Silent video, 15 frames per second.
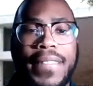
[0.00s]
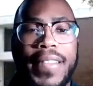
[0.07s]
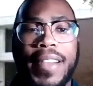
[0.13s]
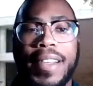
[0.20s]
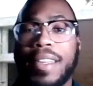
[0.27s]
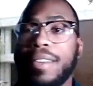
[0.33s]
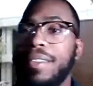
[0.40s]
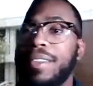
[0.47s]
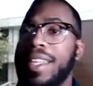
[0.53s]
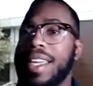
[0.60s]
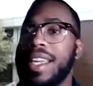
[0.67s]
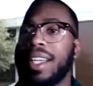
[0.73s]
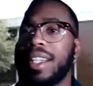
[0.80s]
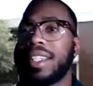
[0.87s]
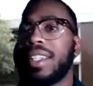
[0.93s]
Do you
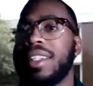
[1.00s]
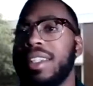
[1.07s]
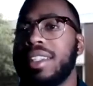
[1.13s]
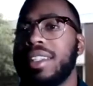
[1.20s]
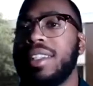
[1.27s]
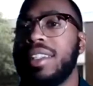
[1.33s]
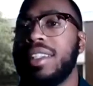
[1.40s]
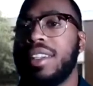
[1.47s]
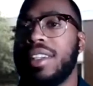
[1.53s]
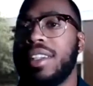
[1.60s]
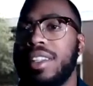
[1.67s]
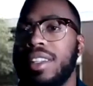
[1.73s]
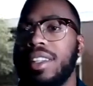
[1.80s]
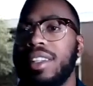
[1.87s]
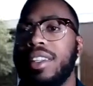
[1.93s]
think
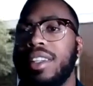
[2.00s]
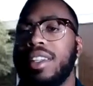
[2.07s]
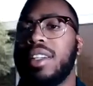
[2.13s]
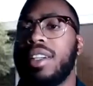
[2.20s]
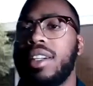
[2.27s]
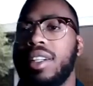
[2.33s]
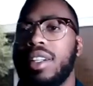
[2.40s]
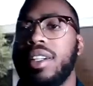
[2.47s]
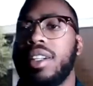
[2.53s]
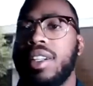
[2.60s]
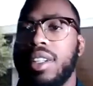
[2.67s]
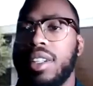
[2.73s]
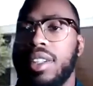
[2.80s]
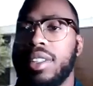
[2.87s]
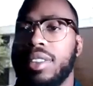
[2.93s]

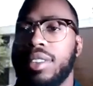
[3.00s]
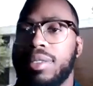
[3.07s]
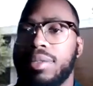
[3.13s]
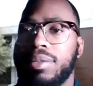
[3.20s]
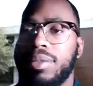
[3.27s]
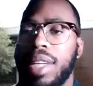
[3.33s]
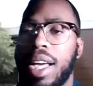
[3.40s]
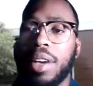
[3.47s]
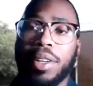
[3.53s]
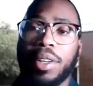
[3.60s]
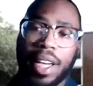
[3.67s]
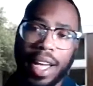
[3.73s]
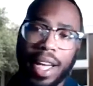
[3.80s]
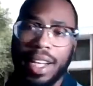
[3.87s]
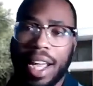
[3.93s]
uh
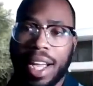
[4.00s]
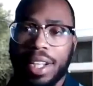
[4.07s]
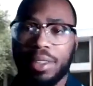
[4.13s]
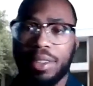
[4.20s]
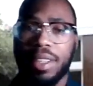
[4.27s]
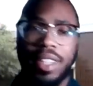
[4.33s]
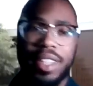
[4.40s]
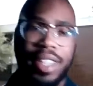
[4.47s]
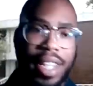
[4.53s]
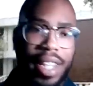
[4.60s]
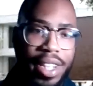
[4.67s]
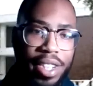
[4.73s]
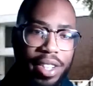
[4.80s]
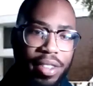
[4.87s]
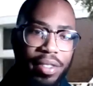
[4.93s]
okay, I do understand
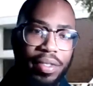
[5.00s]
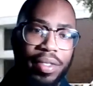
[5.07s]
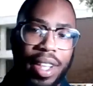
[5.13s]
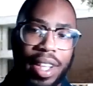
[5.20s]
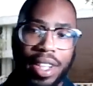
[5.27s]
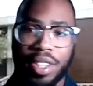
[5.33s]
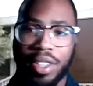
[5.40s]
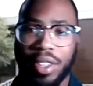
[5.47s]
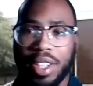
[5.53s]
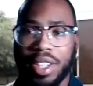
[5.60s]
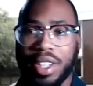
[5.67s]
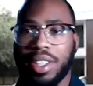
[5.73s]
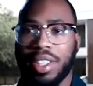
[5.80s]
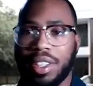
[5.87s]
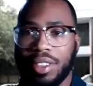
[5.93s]
that you enjoyed
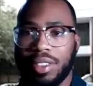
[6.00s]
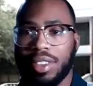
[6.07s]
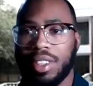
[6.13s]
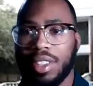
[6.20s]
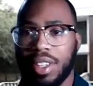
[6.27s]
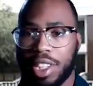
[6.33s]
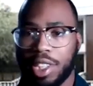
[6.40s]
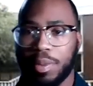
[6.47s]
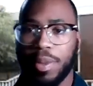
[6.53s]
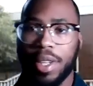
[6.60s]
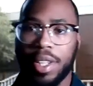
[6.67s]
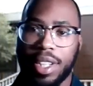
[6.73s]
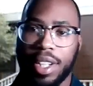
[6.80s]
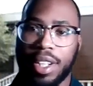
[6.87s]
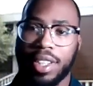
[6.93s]
your,
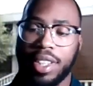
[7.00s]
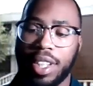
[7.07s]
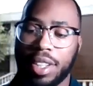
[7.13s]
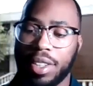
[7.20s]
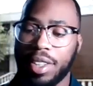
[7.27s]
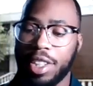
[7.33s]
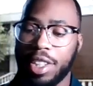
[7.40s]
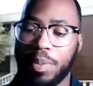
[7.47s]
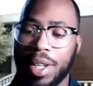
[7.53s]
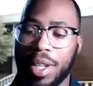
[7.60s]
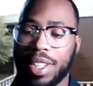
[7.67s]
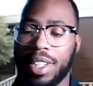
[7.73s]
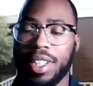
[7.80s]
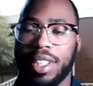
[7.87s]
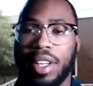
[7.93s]
experience here at Southern,
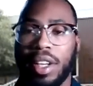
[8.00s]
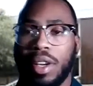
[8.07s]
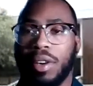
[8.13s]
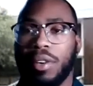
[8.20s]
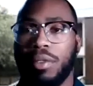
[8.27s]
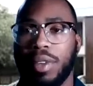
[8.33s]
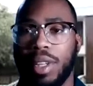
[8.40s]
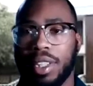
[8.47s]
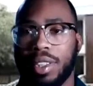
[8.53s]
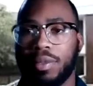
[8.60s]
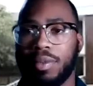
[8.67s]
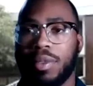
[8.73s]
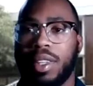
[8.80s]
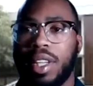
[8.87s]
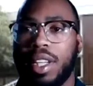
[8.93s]
especially with
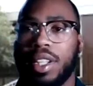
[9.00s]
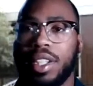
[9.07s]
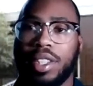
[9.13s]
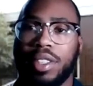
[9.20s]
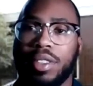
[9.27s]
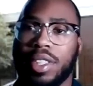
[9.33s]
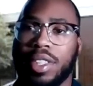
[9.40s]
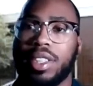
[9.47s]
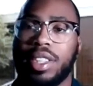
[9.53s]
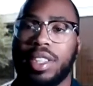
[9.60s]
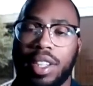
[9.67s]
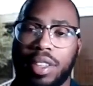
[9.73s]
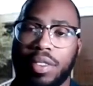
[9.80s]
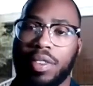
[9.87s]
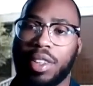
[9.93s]
choosing
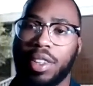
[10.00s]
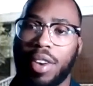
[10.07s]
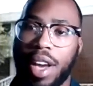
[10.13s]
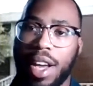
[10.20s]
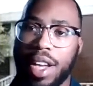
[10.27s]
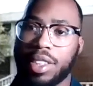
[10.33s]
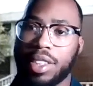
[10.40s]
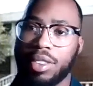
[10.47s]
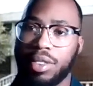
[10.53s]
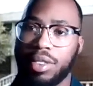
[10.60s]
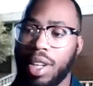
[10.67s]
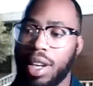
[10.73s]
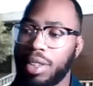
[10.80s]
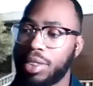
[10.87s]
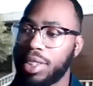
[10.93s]
Southern for grad school
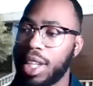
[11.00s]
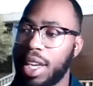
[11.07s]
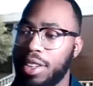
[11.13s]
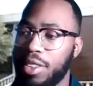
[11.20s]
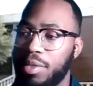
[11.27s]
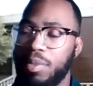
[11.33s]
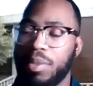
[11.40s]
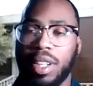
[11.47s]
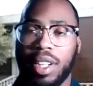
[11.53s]
outside of